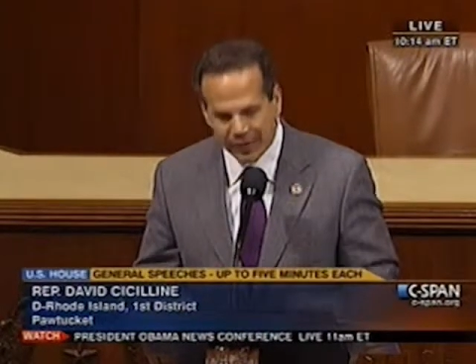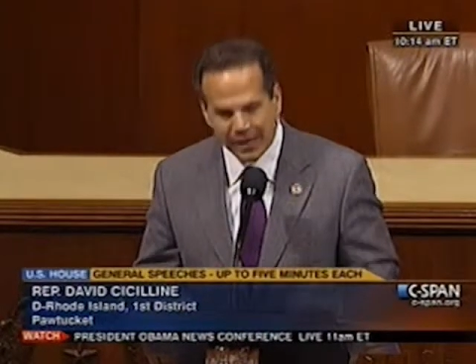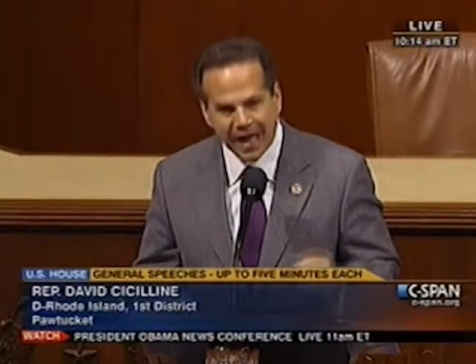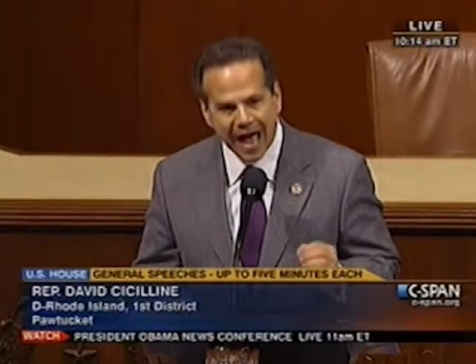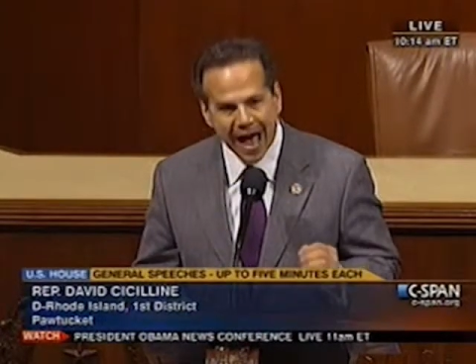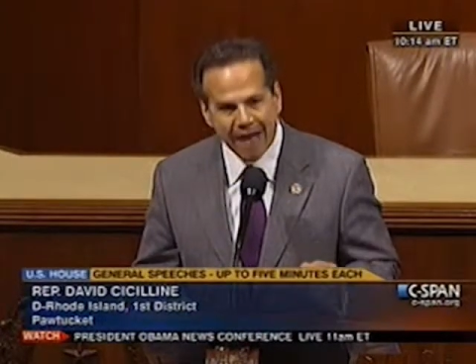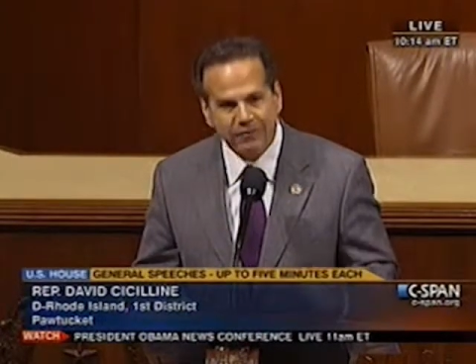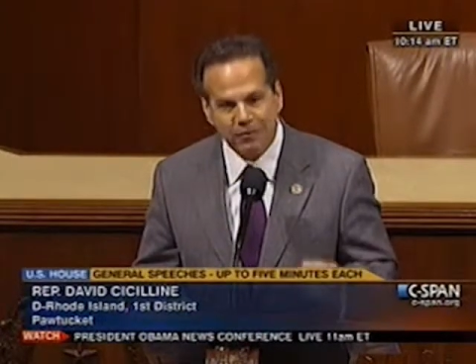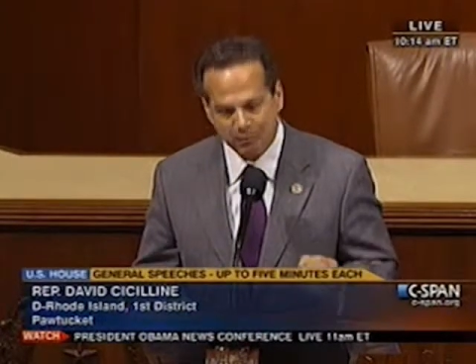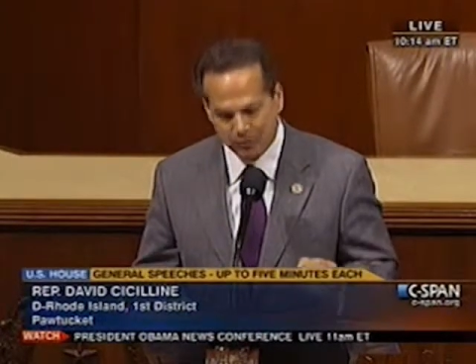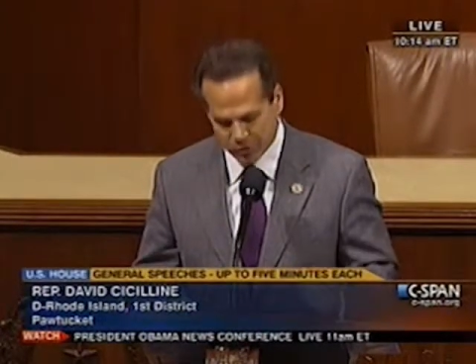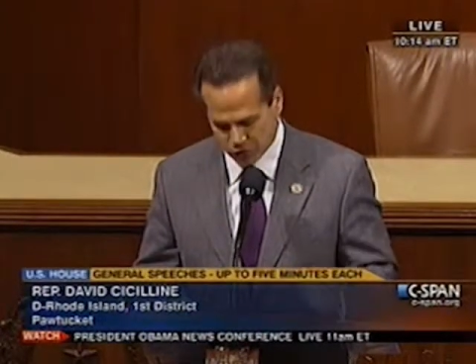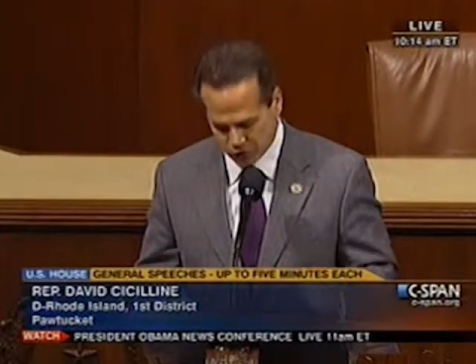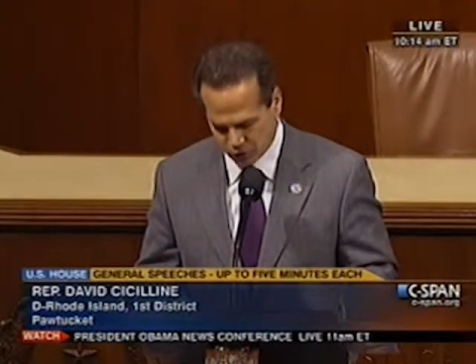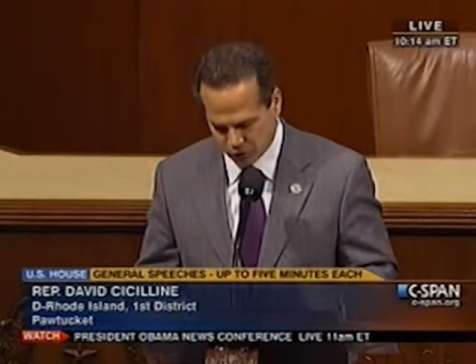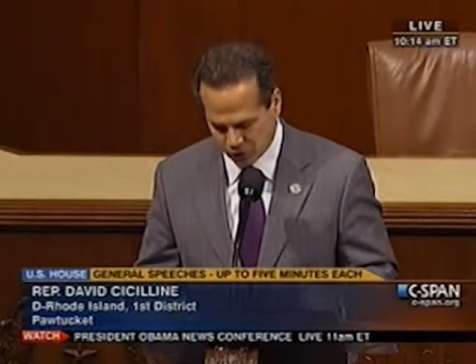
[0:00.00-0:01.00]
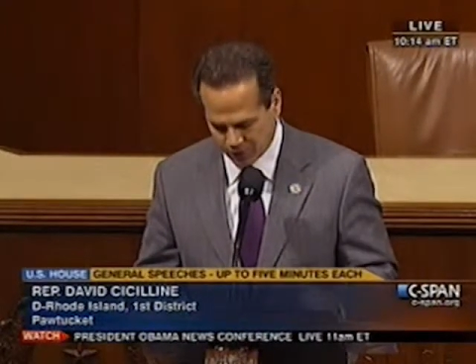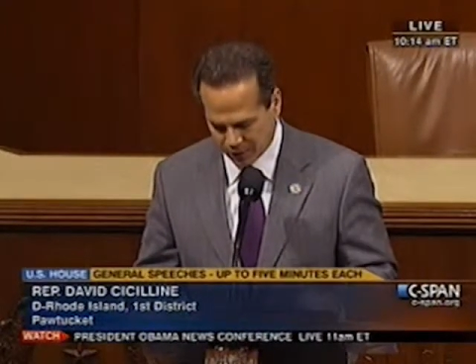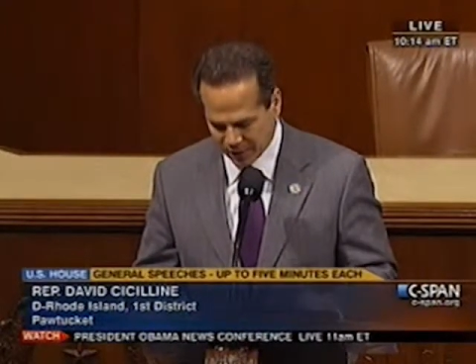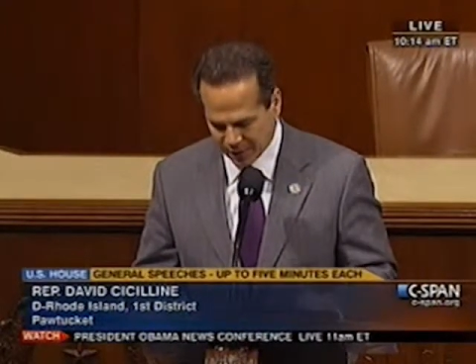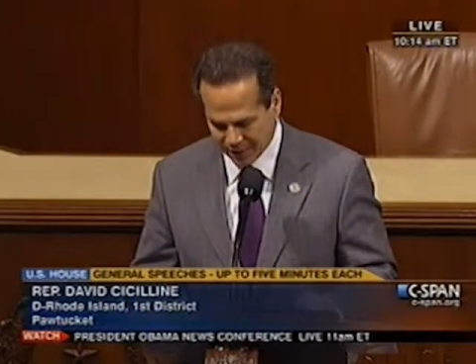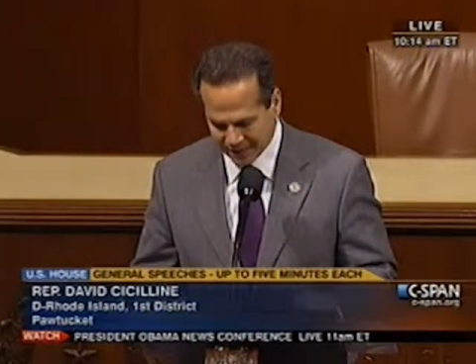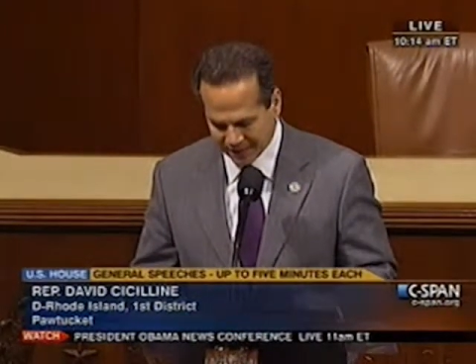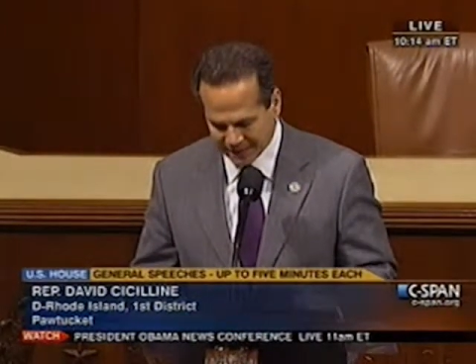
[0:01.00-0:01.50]
we have to be sure
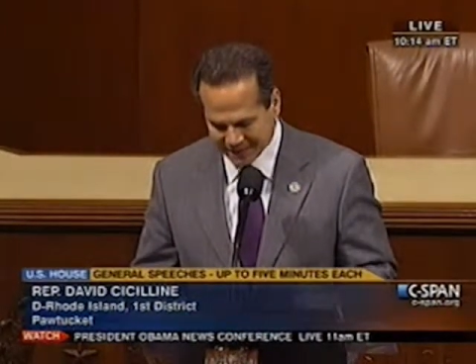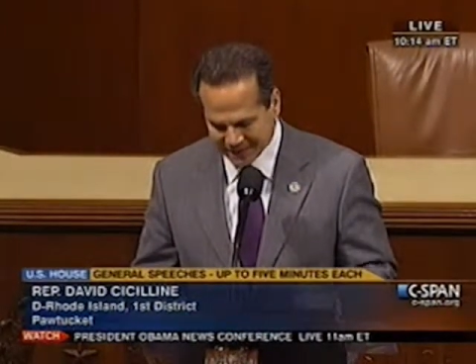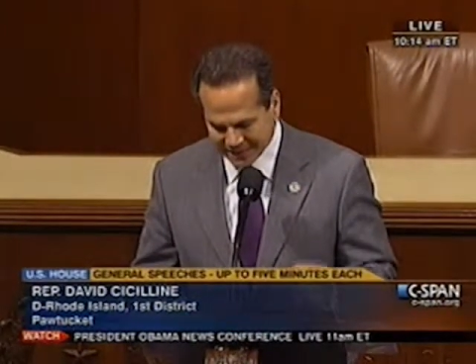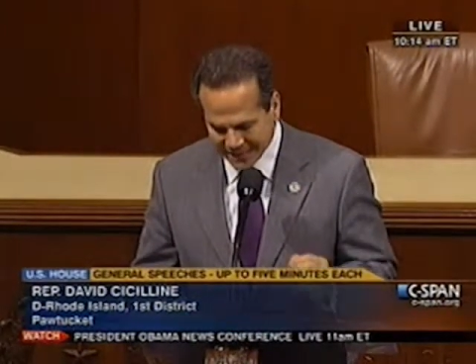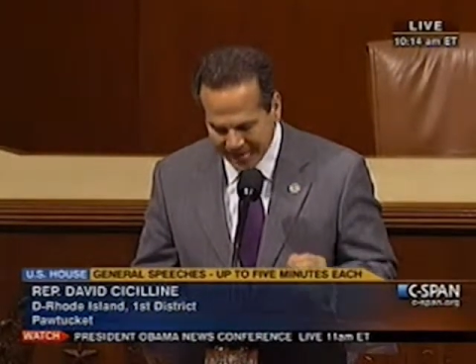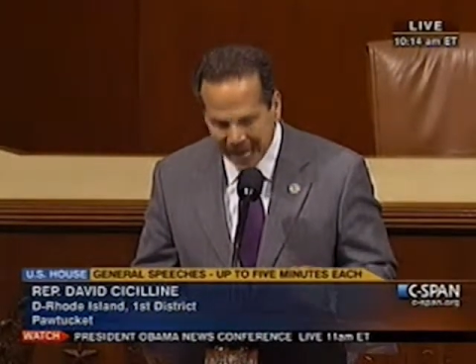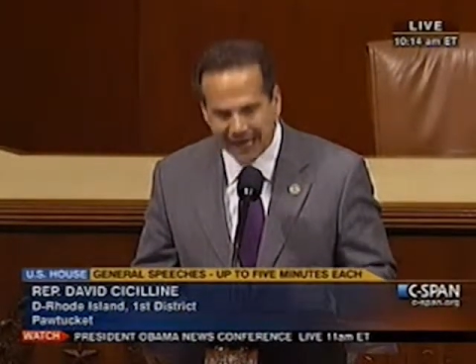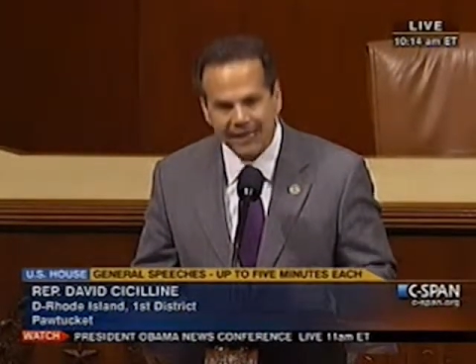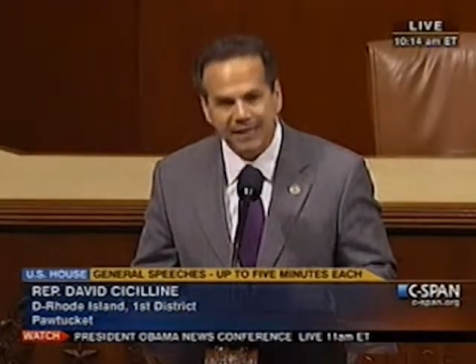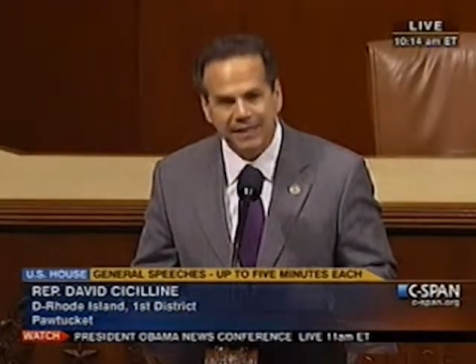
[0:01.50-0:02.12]
that it's not